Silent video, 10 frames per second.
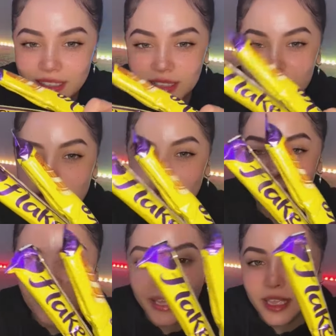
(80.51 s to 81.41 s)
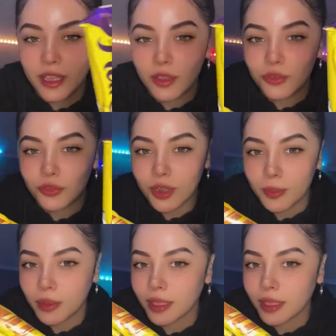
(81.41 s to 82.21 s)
This is flake from